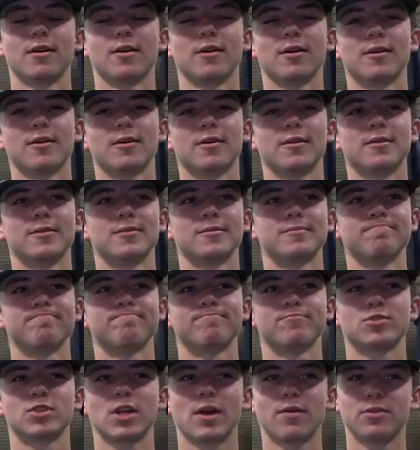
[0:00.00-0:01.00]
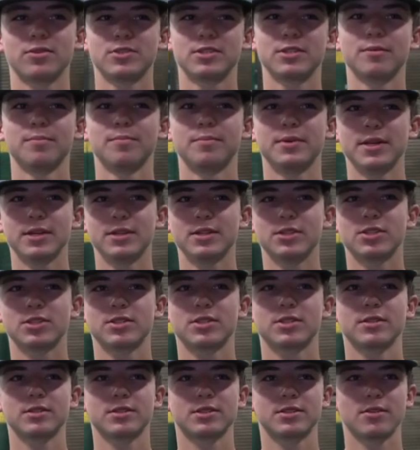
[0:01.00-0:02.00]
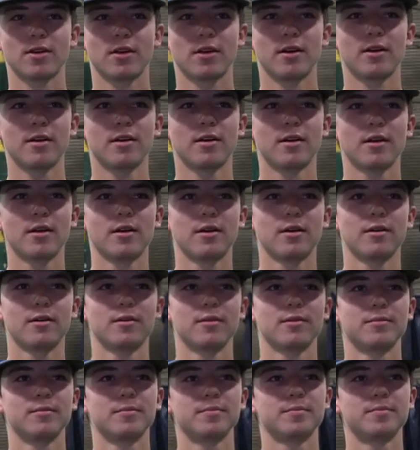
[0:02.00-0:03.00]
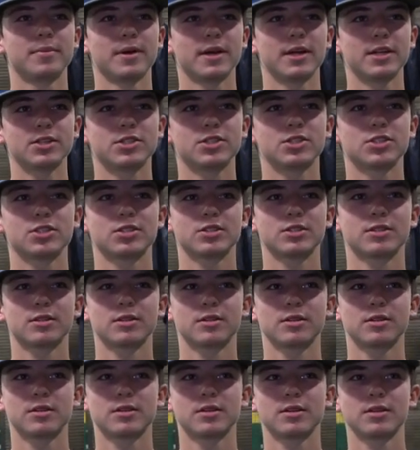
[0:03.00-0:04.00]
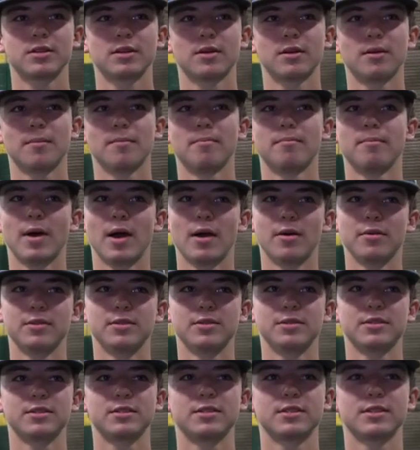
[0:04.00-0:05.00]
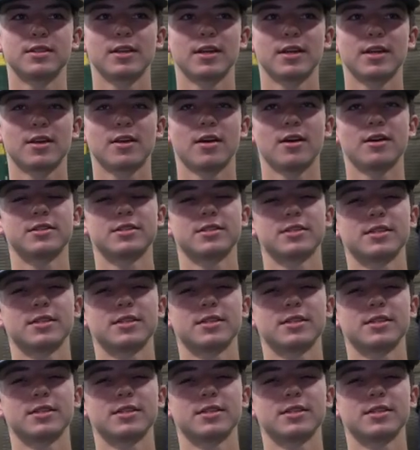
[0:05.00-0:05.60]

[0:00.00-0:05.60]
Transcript: Traveling to the beach, start, bench, mountains, and then cut